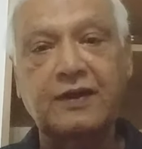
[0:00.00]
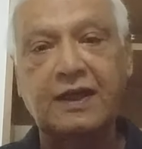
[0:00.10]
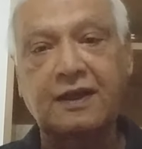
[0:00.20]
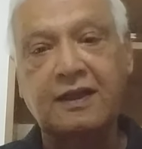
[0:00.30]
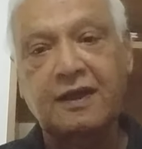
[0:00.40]

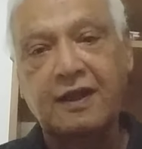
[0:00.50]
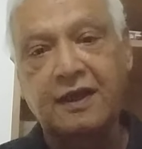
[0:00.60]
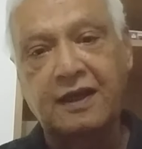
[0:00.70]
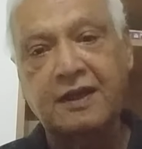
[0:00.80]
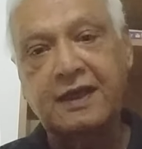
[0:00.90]
and
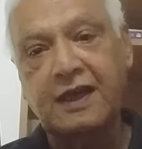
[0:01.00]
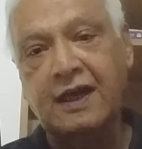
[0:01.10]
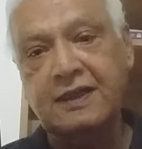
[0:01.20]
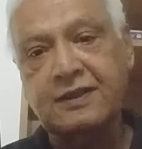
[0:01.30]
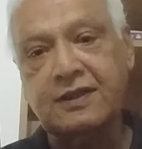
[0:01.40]

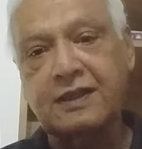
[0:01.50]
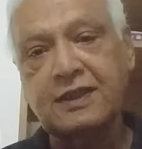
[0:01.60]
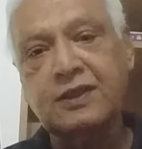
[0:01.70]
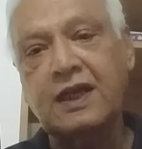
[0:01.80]
ER stress.